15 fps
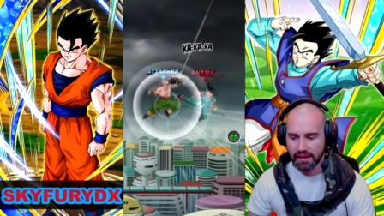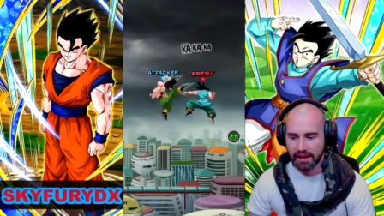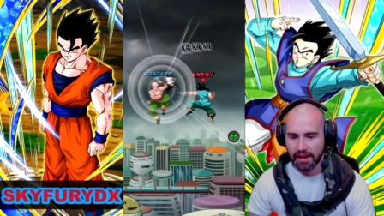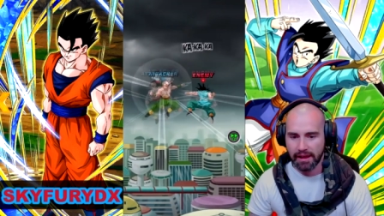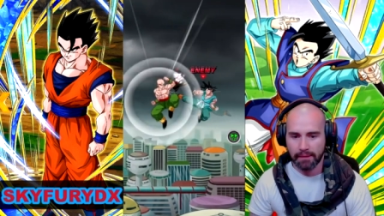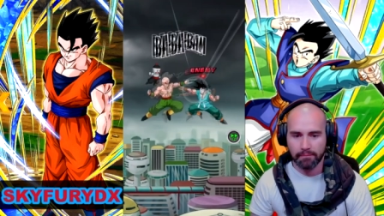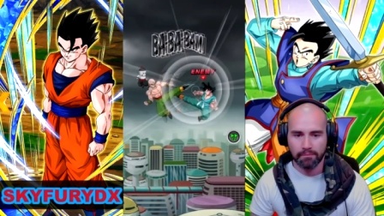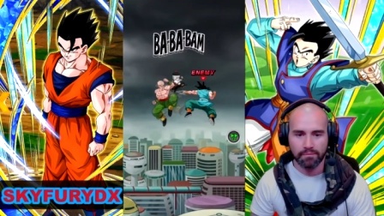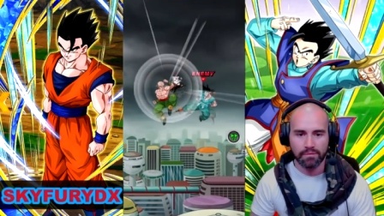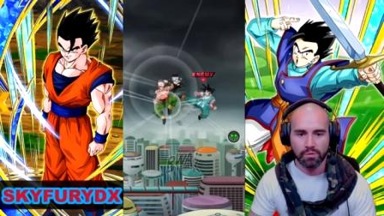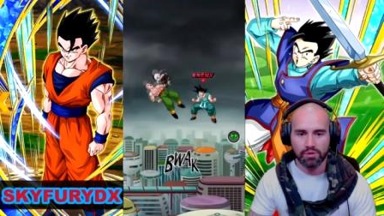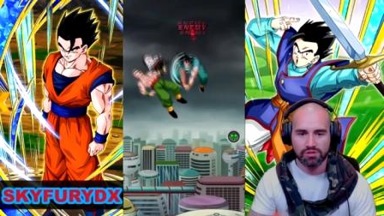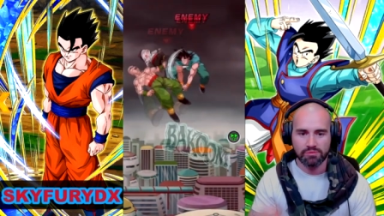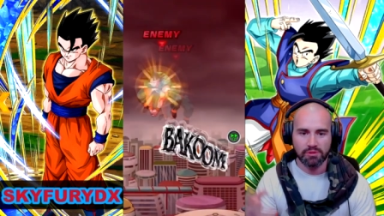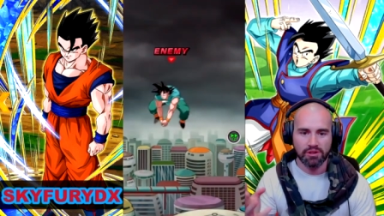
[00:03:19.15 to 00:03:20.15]
um,
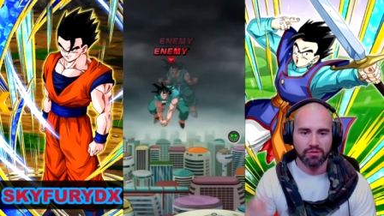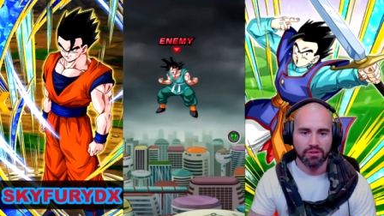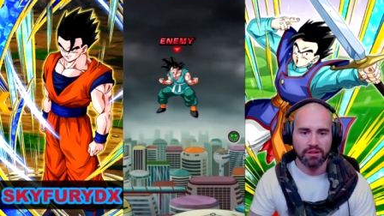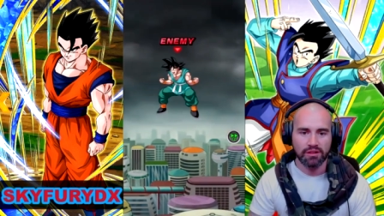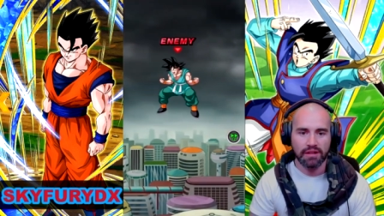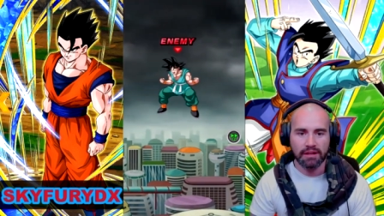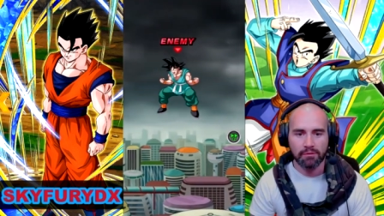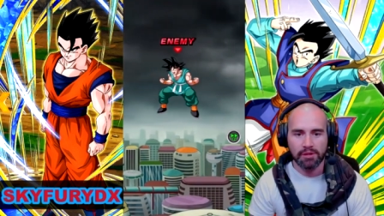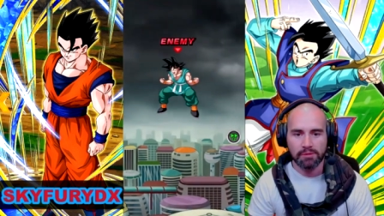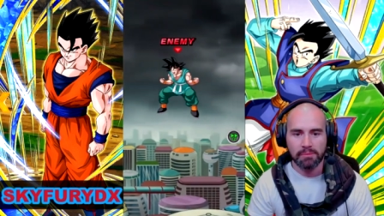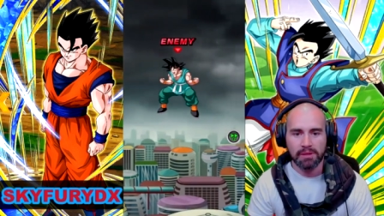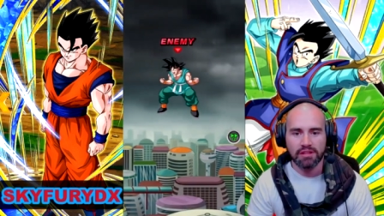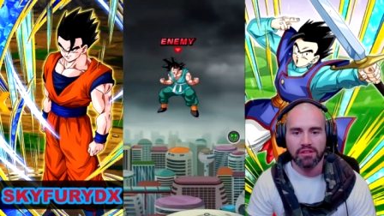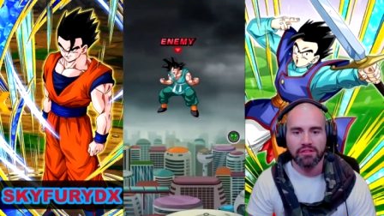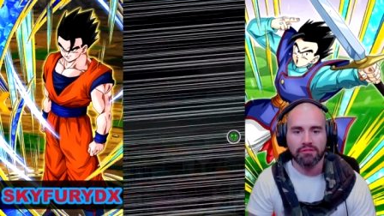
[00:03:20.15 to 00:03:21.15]
what you call it like when you
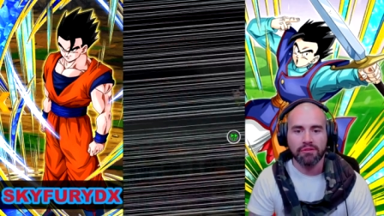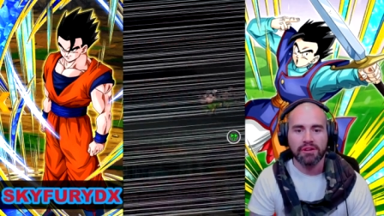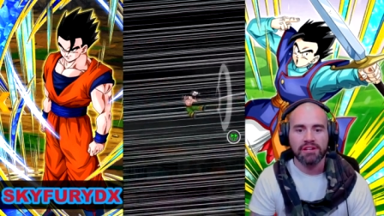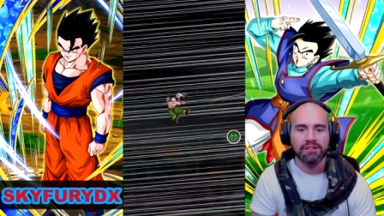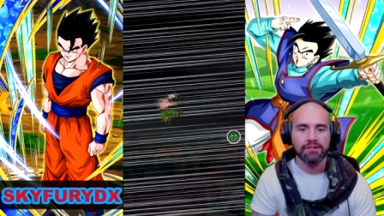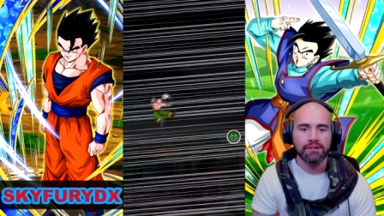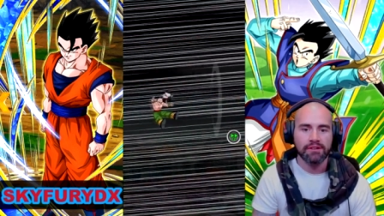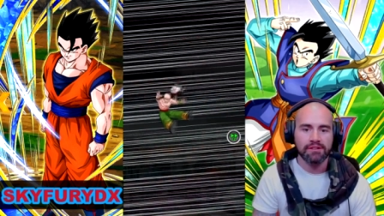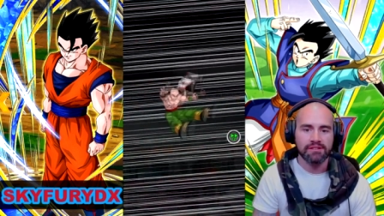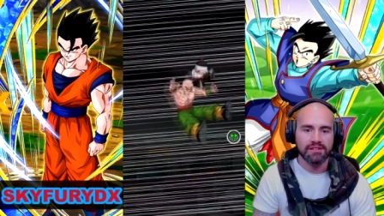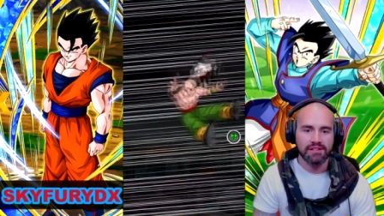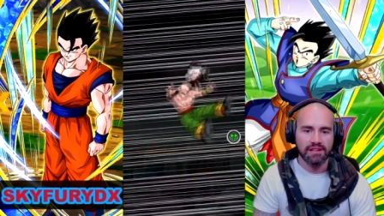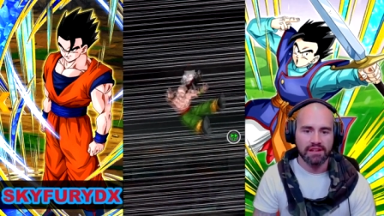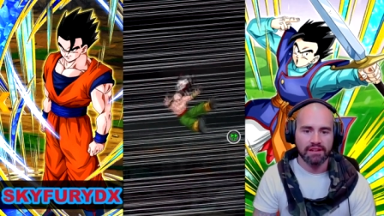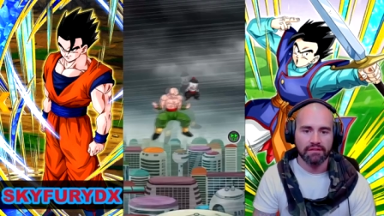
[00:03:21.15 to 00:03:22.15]
pick the three
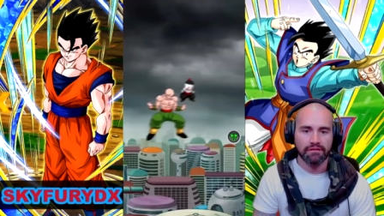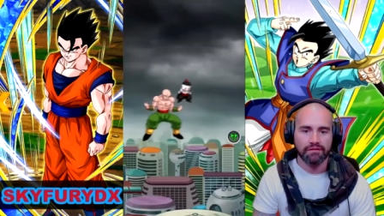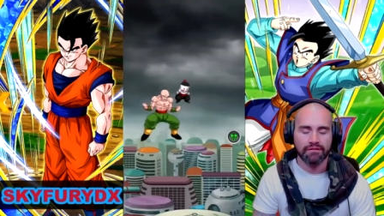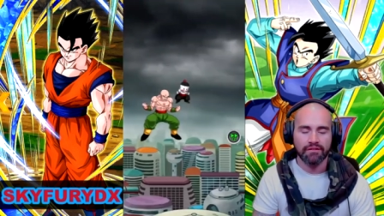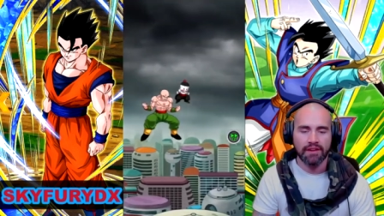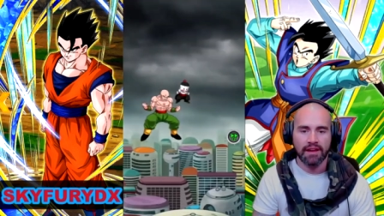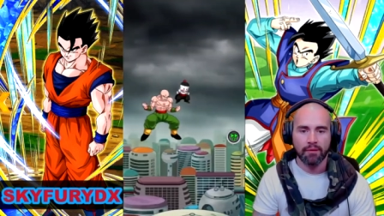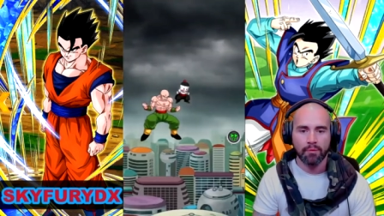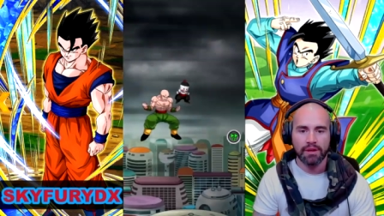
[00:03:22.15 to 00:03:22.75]
units if uh,